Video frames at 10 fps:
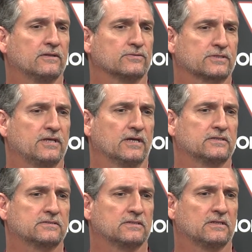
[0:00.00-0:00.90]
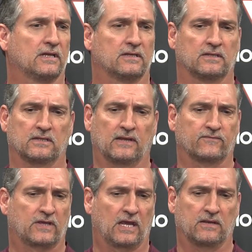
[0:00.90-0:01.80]
Those kids,
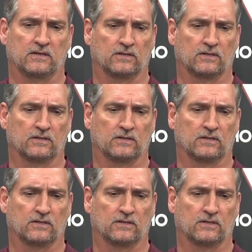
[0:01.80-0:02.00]
they've came.